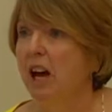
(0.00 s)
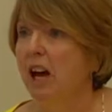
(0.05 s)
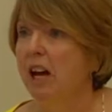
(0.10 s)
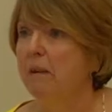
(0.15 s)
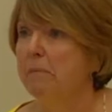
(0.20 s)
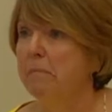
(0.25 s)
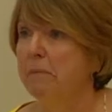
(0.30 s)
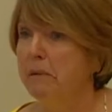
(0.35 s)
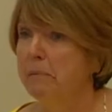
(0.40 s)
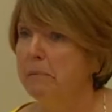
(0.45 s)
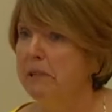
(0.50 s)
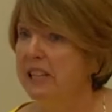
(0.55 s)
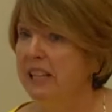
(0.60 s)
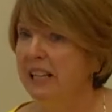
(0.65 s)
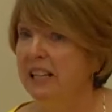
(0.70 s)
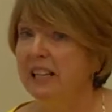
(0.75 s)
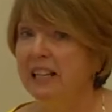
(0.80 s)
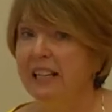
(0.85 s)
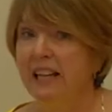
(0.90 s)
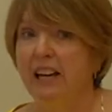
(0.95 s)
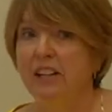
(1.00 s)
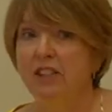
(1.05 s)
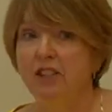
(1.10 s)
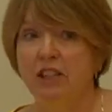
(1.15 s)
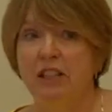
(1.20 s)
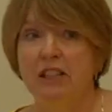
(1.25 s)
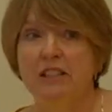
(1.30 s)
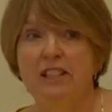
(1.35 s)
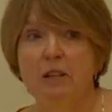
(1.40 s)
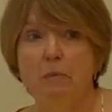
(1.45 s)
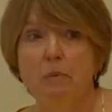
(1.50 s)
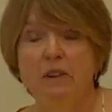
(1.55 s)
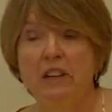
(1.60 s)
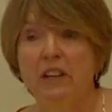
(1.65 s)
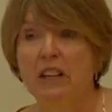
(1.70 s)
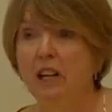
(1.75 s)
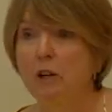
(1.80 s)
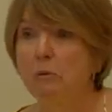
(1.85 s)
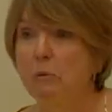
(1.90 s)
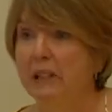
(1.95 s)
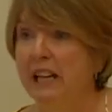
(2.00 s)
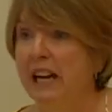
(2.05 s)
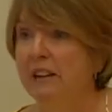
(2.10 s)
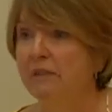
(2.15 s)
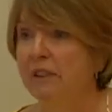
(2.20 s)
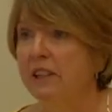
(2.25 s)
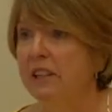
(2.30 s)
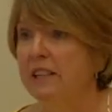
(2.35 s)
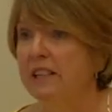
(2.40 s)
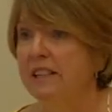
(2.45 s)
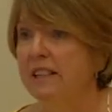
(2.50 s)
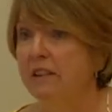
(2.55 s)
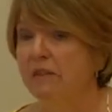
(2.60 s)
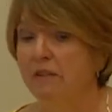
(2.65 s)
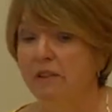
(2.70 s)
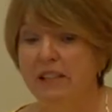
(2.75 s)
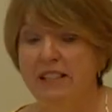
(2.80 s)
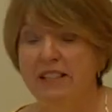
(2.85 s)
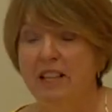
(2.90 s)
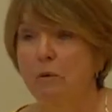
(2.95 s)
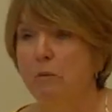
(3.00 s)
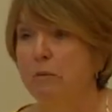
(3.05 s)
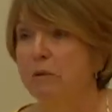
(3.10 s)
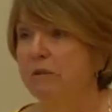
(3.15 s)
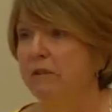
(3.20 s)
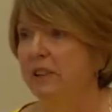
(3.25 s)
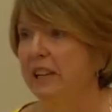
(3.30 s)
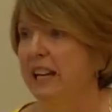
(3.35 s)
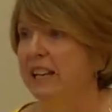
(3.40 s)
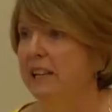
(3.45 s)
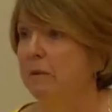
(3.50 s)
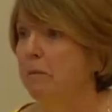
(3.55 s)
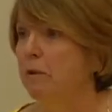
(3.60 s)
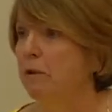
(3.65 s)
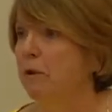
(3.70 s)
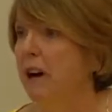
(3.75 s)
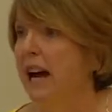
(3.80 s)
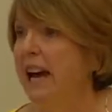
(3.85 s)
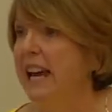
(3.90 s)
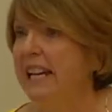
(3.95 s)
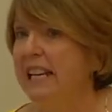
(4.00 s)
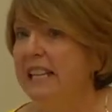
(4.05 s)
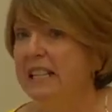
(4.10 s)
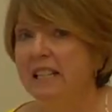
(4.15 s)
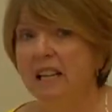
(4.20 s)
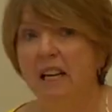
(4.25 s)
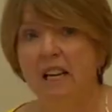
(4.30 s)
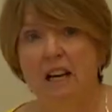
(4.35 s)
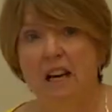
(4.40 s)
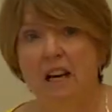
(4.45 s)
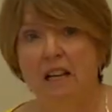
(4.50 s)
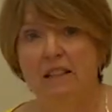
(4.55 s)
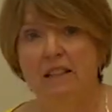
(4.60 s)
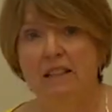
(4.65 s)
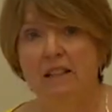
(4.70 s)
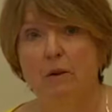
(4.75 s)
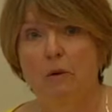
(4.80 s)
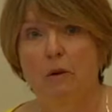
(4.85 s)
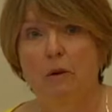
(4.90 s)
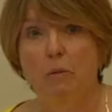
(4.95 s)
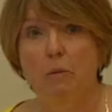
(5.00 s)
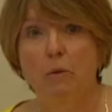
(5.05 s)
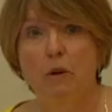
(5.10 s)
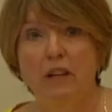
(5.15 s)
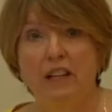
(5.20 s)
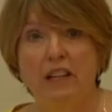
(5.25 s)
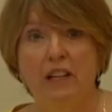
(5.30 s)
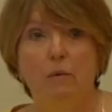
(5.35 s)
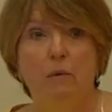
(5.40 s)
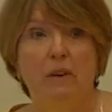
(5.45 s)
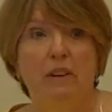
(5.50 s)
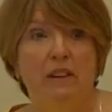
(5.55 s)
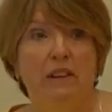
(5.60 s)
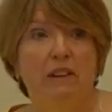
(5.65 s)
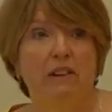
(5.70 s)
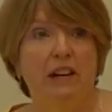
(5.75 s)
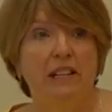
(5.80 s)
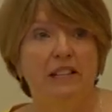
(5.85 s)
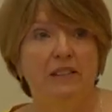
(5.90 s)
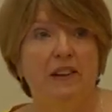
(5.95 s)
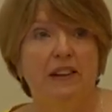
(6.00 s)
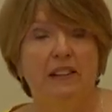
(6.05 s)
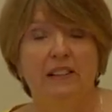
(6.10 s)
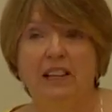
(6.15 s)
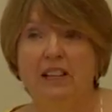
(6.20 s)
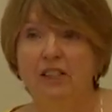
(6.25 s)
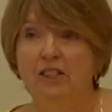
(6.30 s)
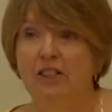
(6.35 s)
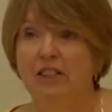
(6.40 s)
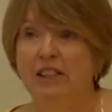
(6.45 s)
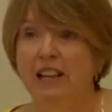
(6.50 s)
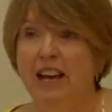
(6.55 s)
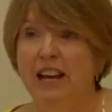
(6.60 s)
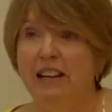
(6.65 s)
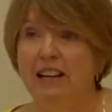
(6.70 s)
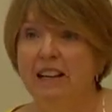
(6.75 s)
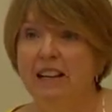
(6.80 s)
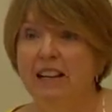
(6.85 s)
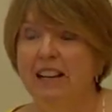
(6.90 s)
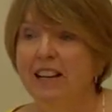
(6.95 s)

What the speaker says: but particularly actually in some of the global advocacy, for example, for getting more aid and so on, working with the Gates Foundation then.